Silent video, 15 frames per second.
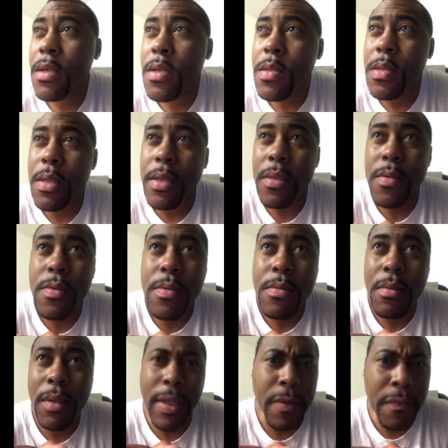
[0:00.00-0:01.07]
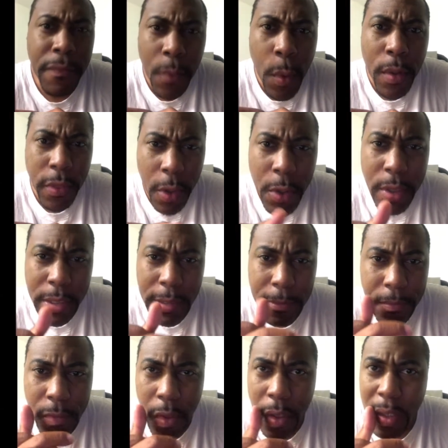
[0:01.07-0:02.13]
since like 4:30.
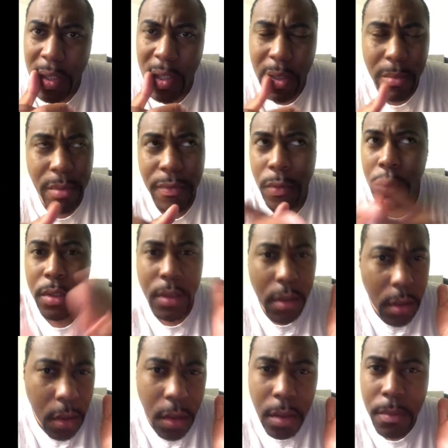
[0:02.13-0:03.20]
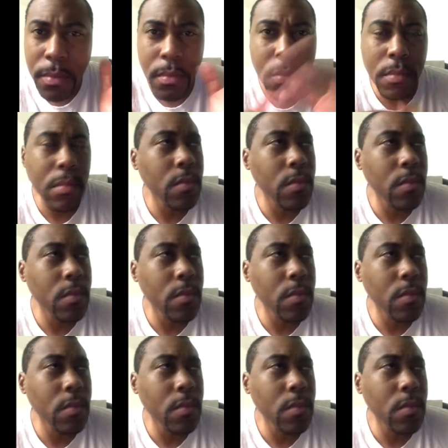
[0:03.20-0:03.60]
All right, before the alarm